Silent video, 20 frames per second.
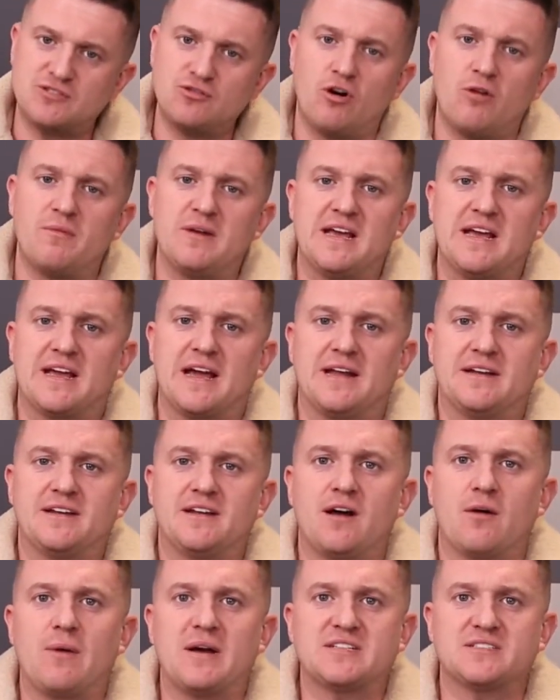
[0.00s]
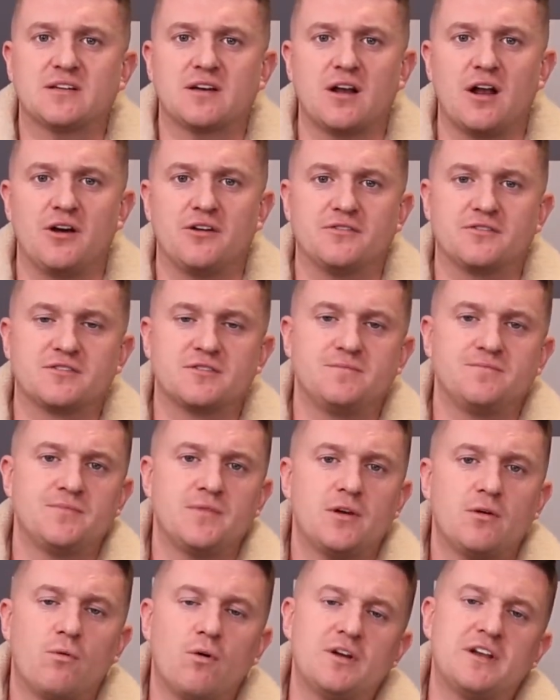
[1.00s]
normally again in her Western clothes.
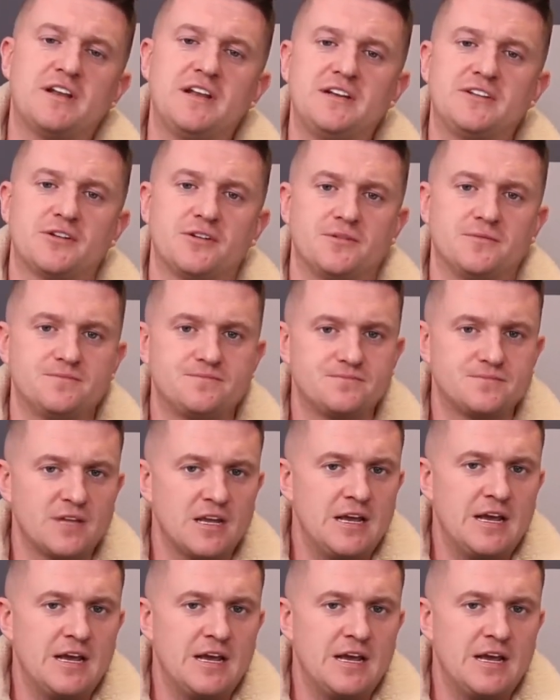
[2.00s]
What did he do?